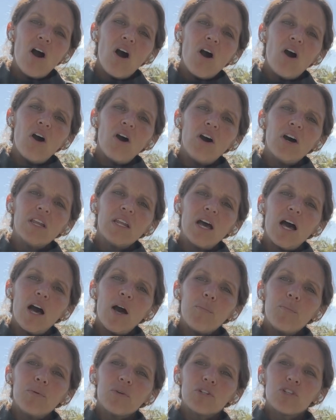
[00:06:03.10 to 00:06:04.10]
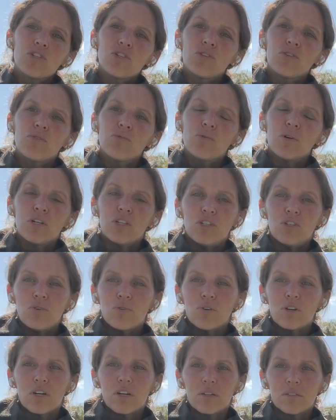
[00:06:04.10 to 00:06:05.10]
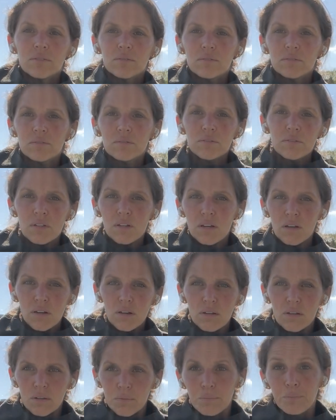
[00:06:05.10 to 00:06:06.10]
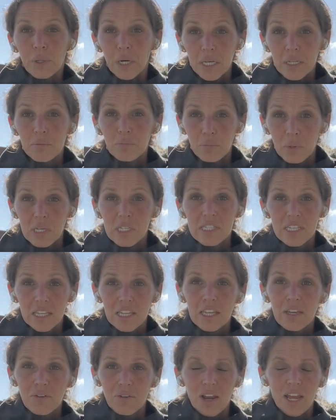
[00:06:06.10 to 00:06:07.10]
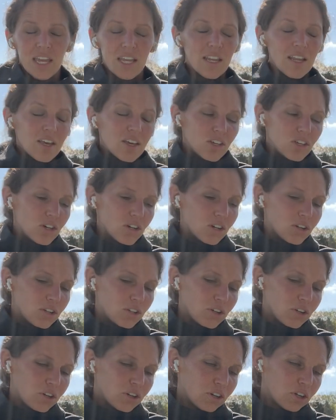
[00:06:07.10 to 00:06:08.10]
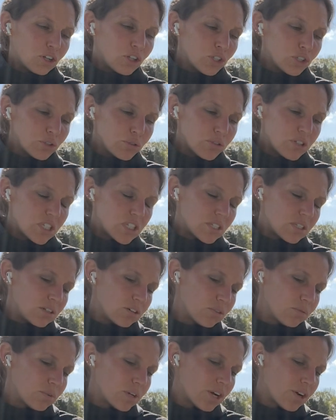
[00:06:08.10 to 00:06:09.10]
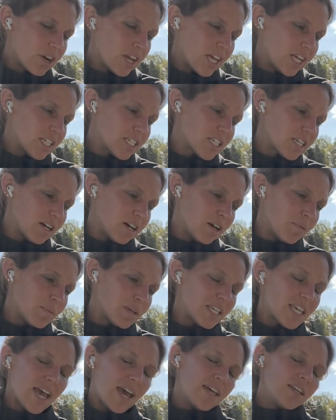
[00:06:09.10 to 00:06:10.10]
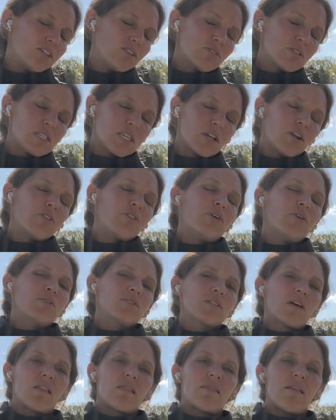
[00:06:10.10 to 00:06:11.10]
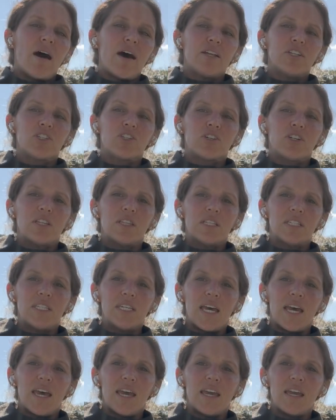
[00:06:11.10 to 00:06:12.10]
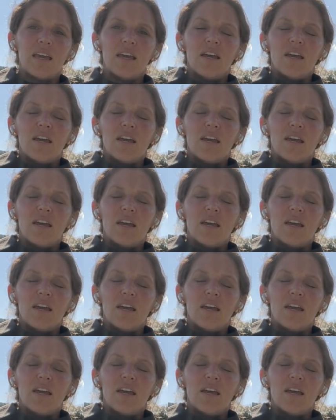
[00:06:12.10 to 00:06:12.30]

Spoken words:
On up to your butt, basically, right? Your glutes, your rear end. Again, you sit on those a lot during the day.